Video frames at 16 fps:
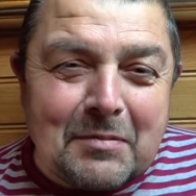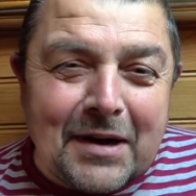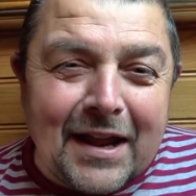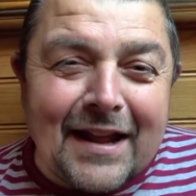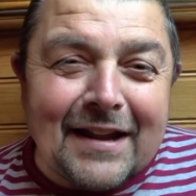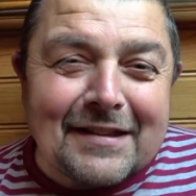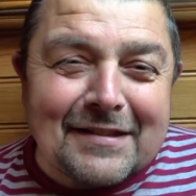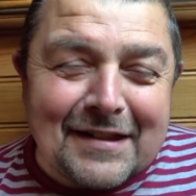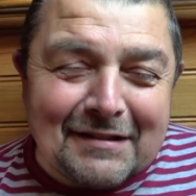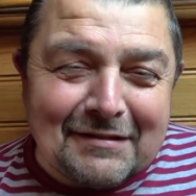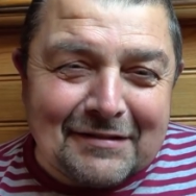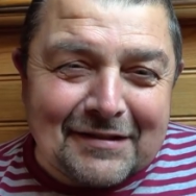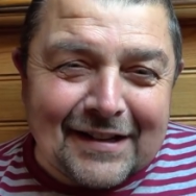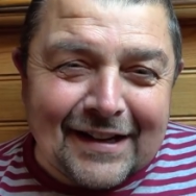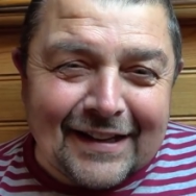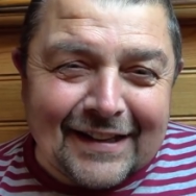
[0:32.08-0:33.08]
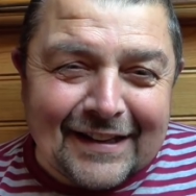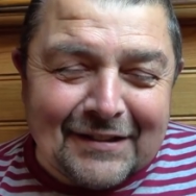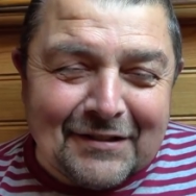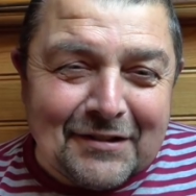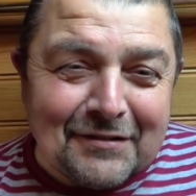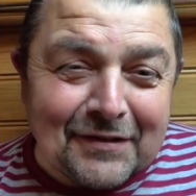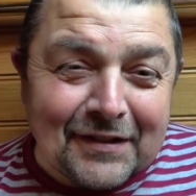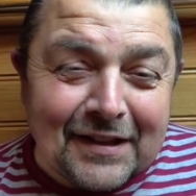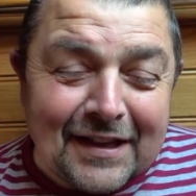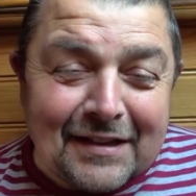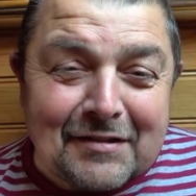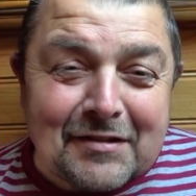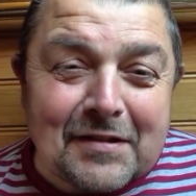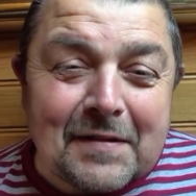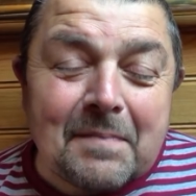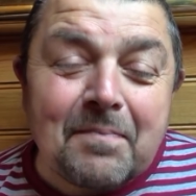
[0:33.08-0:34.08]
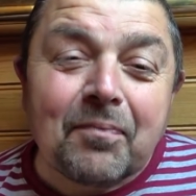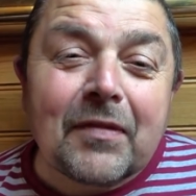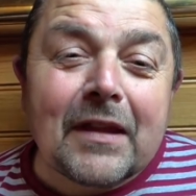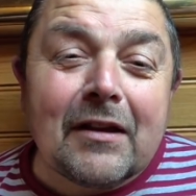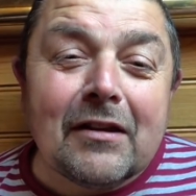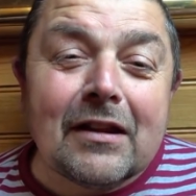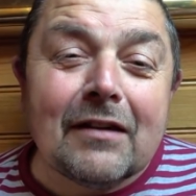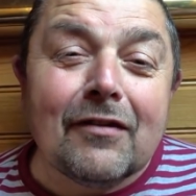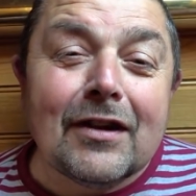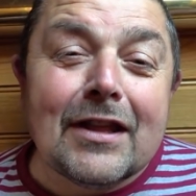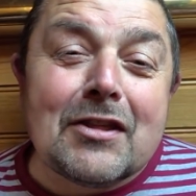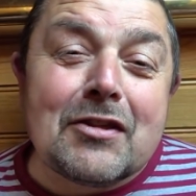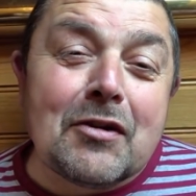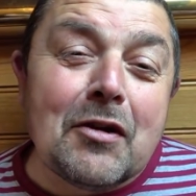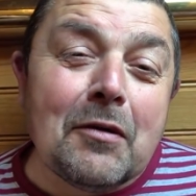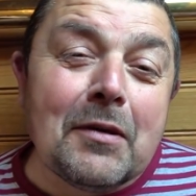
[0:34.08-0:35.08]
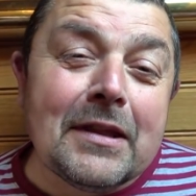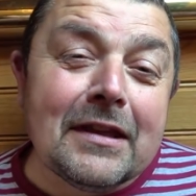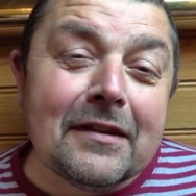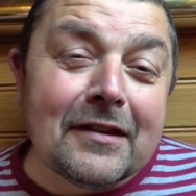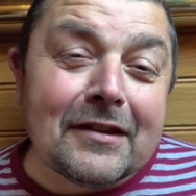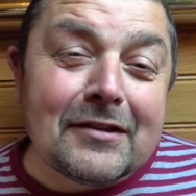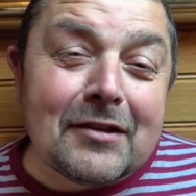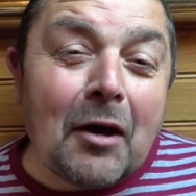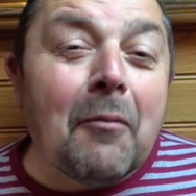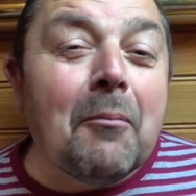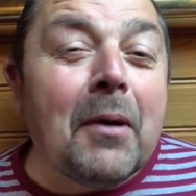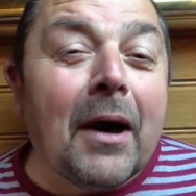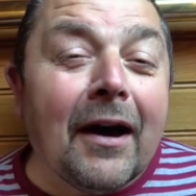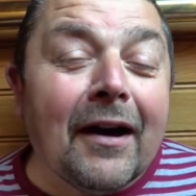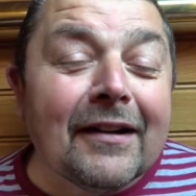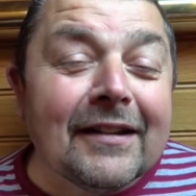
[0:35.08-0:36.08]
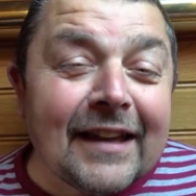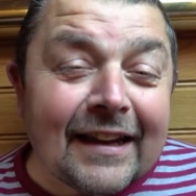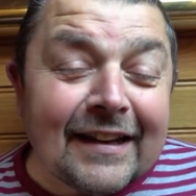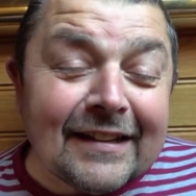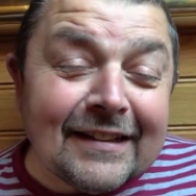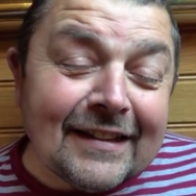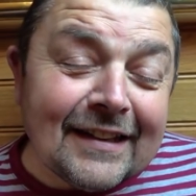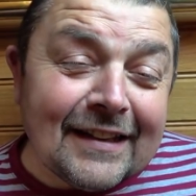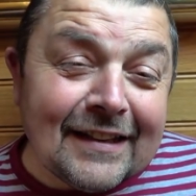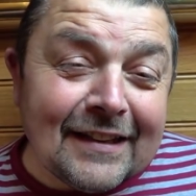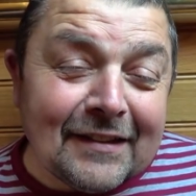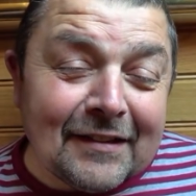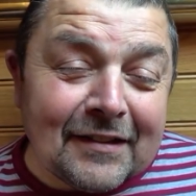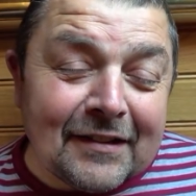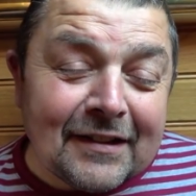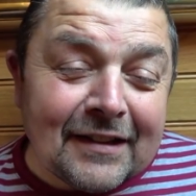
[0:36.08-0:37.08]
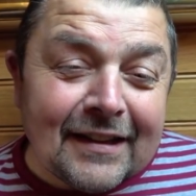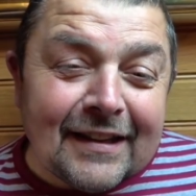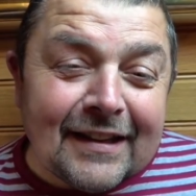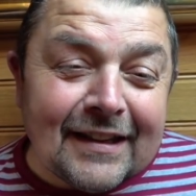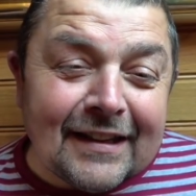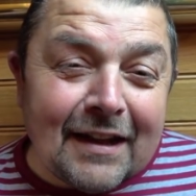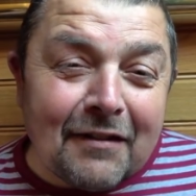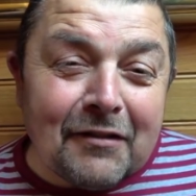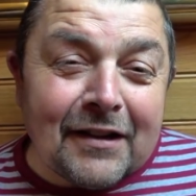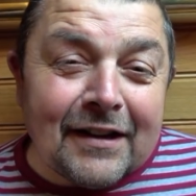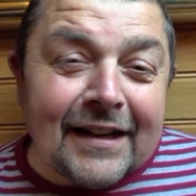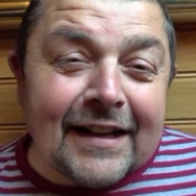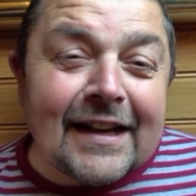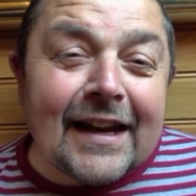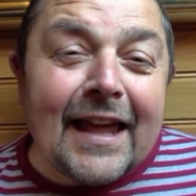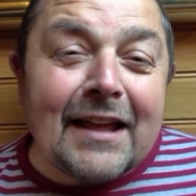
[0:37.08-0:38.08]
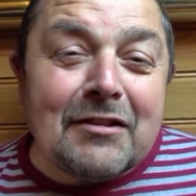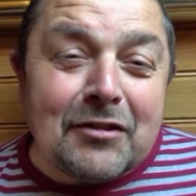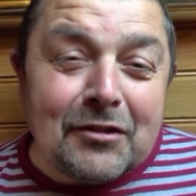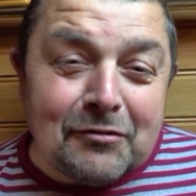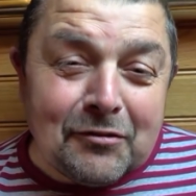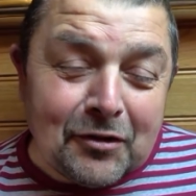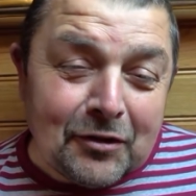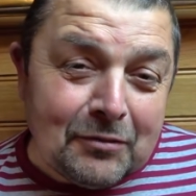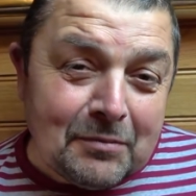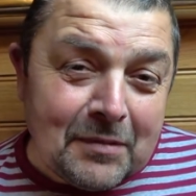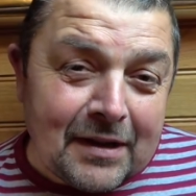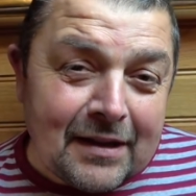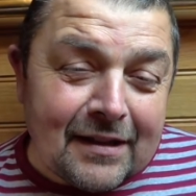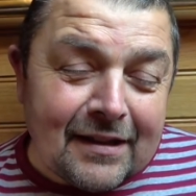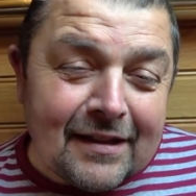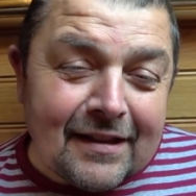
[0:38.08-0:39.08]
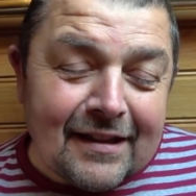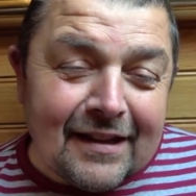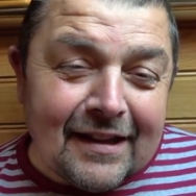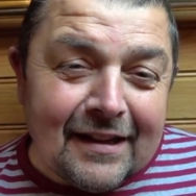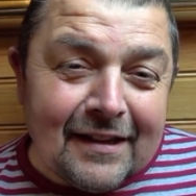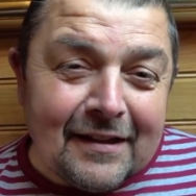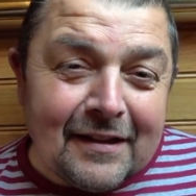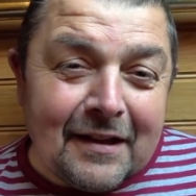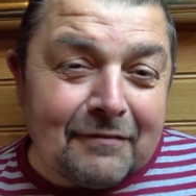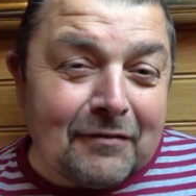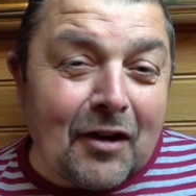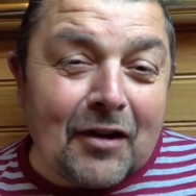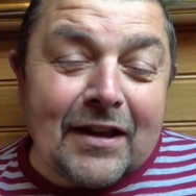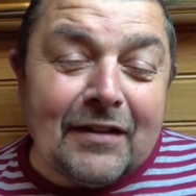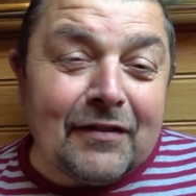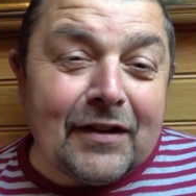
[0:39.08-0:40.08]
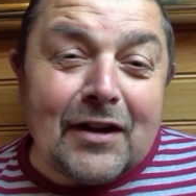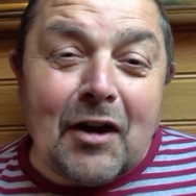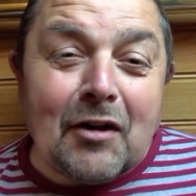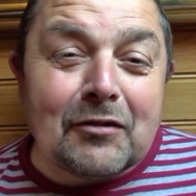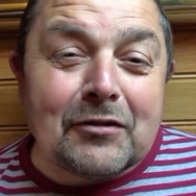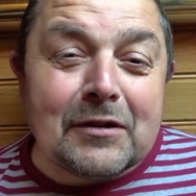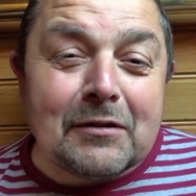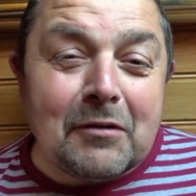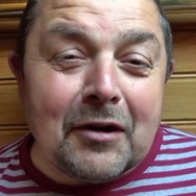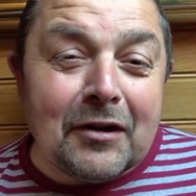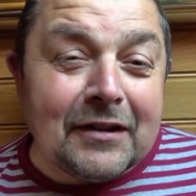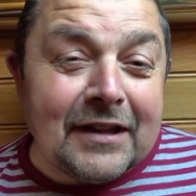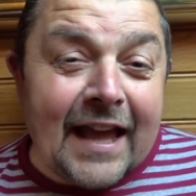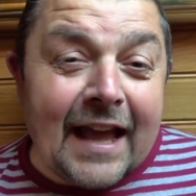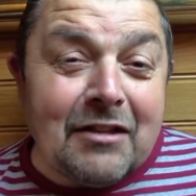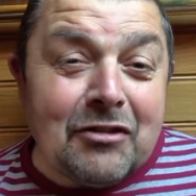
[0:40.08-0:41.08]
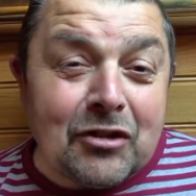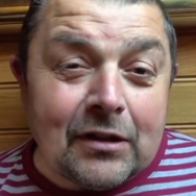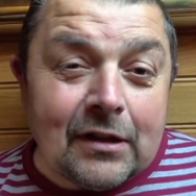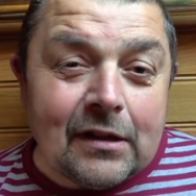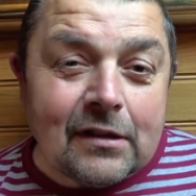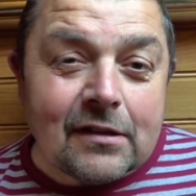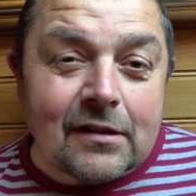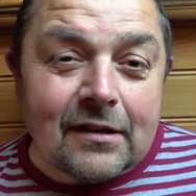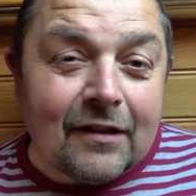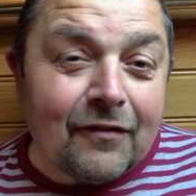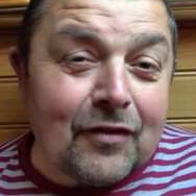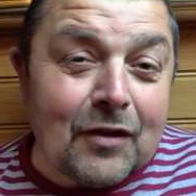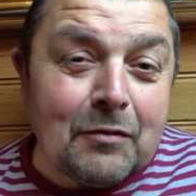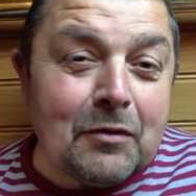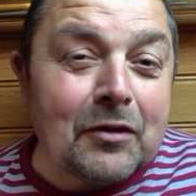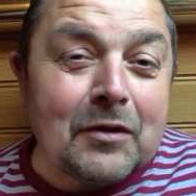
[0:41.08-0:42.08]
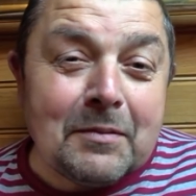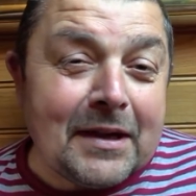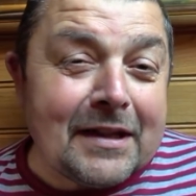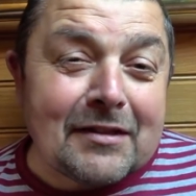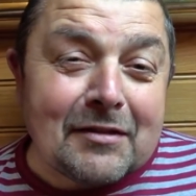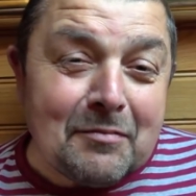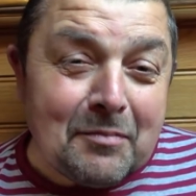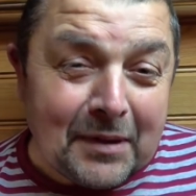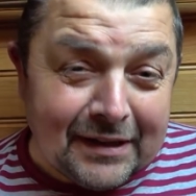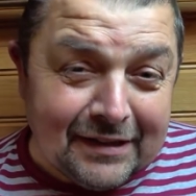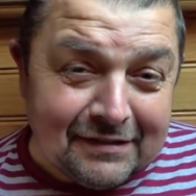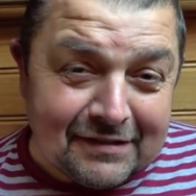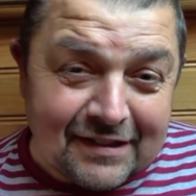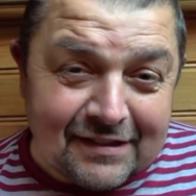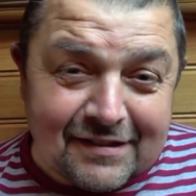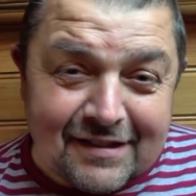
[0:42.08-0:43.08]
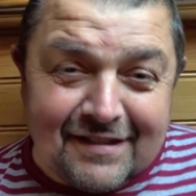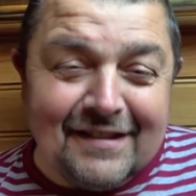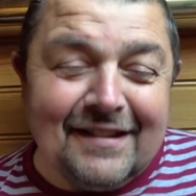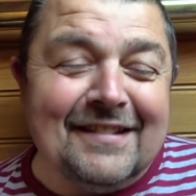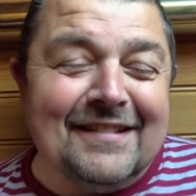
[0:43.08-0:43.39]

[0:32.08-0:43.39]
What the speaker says: brain cells clicking over this, because I've only shown you the top part yet in the in our little engine room. I've not even got to where the engine is and a few other bits and pieces.